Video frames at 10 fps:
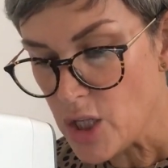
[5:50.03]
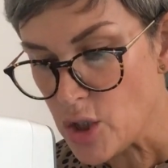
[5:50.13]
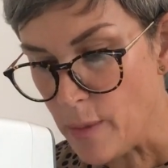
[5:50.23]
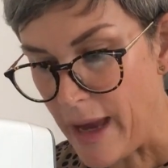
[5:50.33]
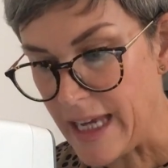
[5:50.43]

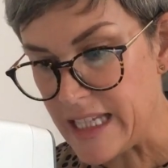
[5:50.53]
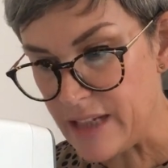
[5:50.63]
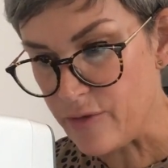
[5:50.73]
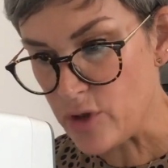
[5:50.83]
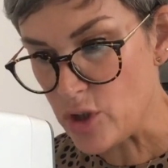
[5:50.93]
to make a
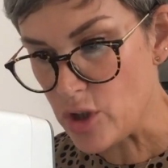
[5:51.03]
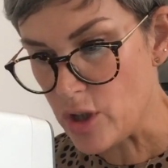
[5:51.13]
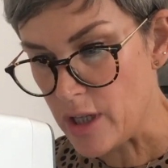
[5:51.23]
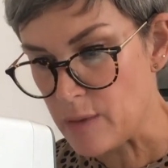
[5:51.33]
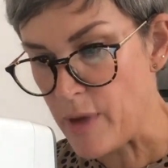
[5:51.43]
difference,
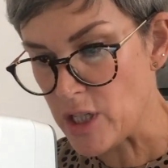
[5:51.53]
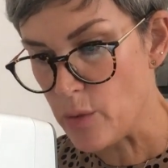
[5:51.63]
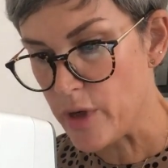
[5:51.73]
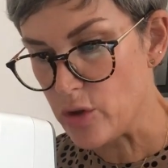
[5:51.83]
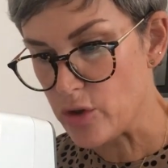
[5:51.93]
especially
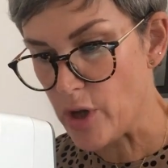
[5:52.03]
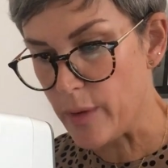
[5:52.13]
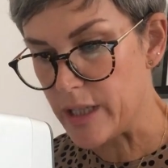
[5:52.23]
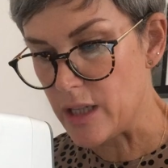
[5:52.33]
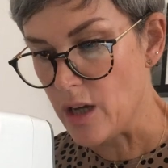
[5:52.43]
when you're
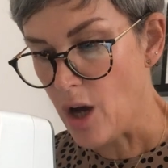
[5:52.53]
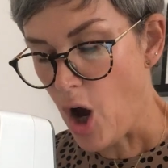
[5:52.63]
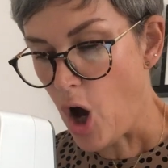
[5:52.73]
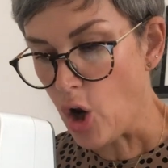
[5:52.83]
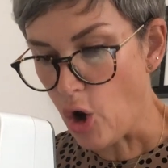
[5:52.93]
sewing
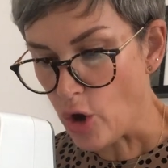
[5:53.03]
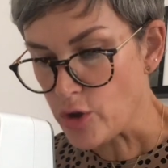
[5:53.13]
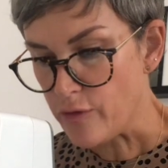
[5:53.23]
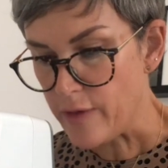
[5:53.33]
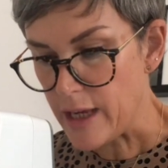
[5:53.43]
a lot
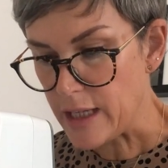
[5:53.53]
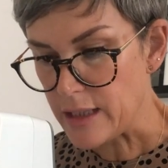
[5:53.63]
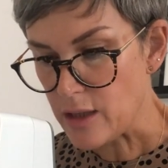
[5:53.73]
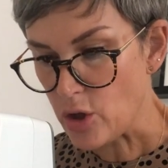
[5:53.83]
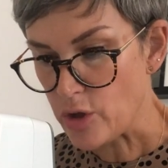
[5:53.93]
of
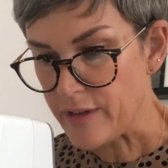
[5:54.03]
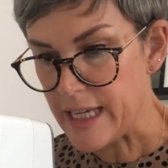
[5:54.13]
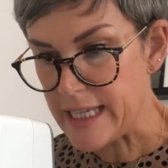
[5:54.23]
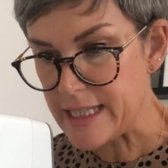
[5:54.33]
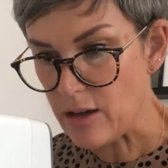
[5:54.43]
things, a lot of
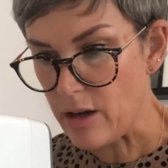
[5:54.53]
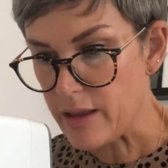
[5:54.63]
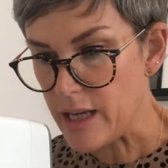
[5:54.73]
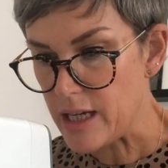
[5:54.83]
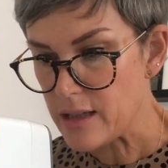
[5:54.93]
geese like
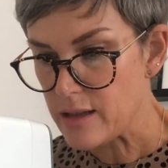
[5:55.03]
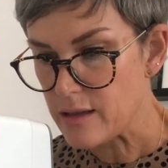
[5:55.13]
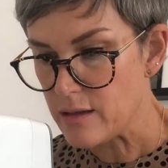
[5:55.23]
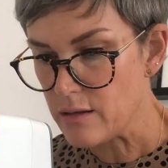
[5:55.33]
this.